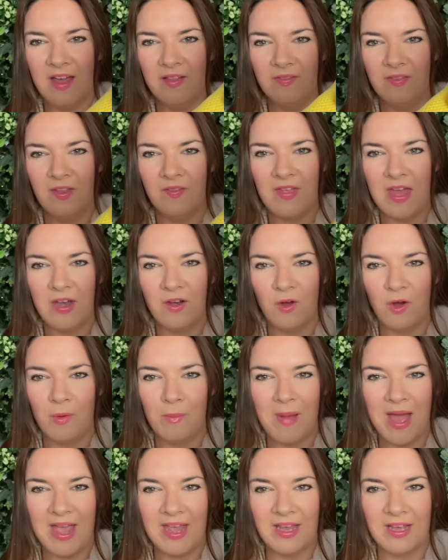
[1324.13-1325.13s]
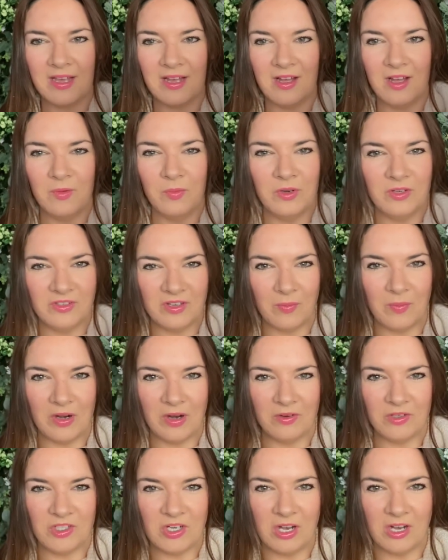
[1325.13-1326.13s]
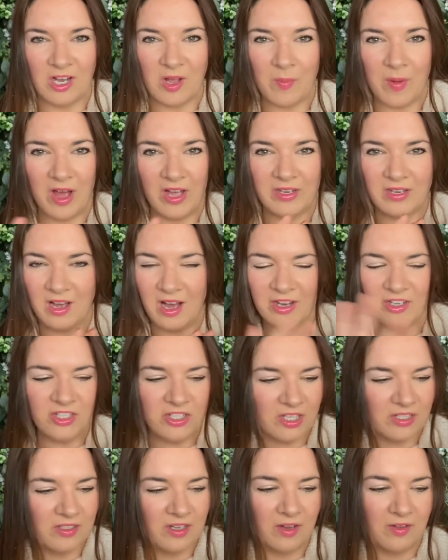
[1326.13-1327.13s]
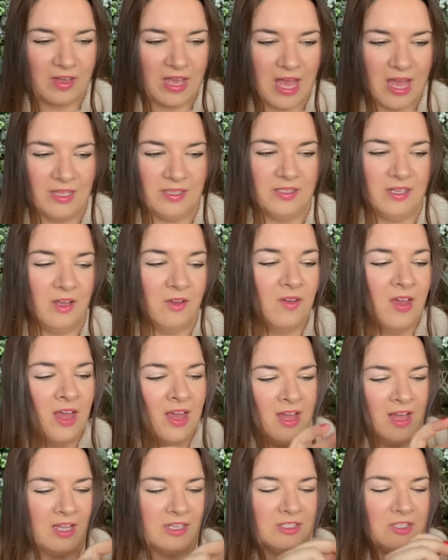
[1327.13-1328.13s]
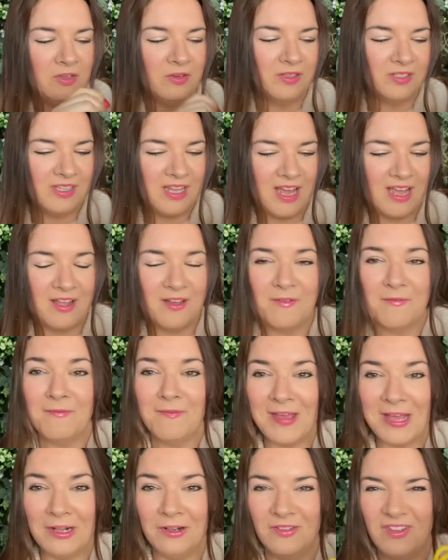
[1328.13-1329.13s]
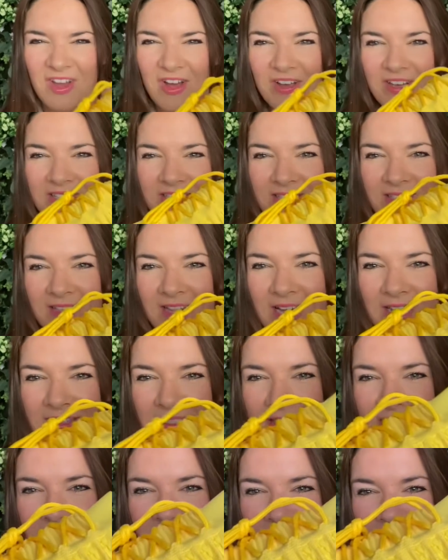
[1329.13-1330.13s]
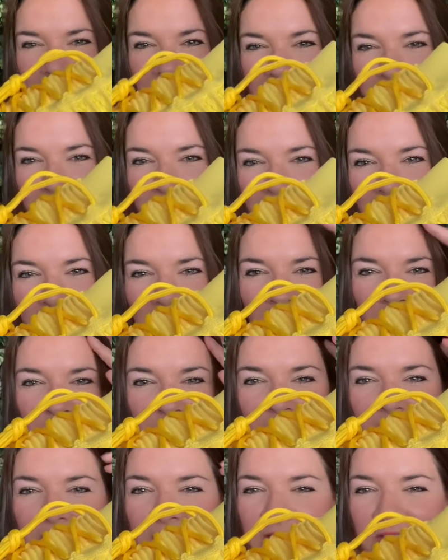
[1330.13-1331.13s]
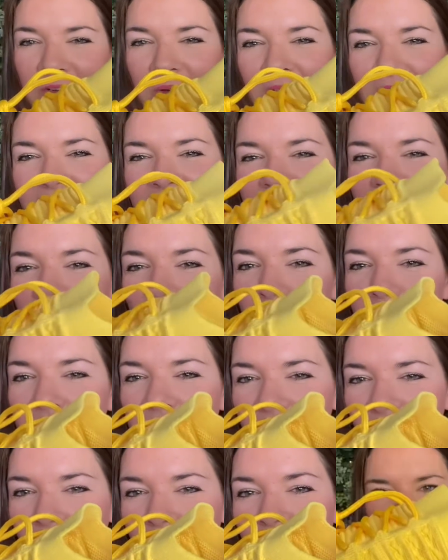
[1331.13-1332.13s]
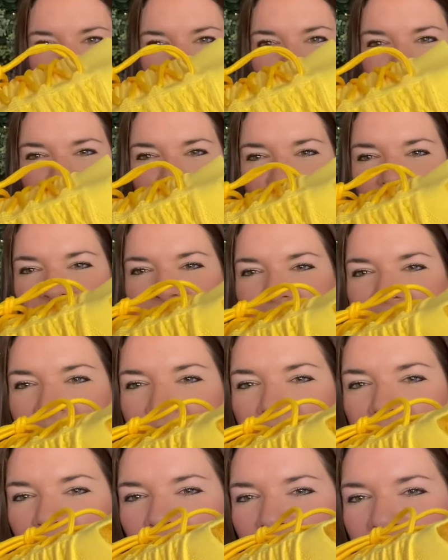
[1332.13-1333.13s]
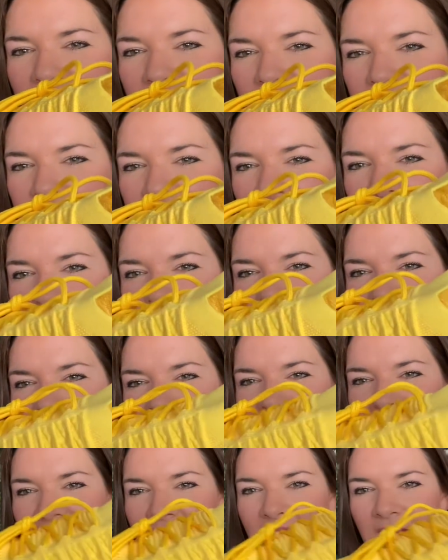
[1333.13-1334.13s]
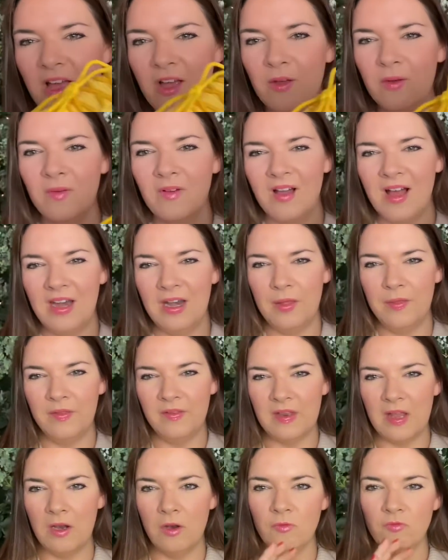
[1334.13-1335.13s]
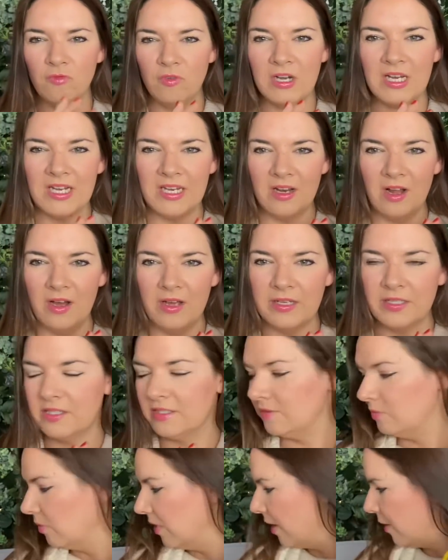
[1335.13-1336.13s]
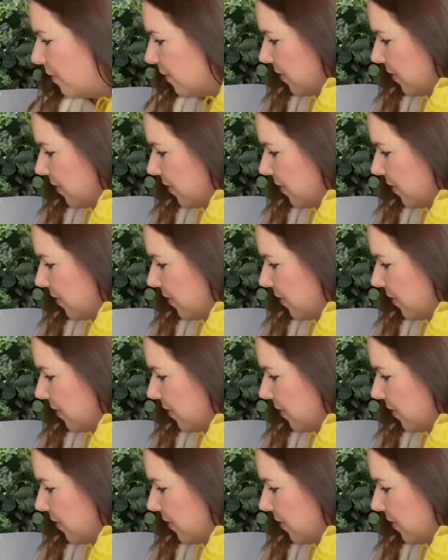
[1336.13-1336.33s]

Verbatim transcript: that they're not a make. I would have done when I was younger, but I, I just don't care. So as long as they feel nice, that's that's all I hope. That's all I can hope for. I think they look great. So they're bright yellow and I think they'll look really nice with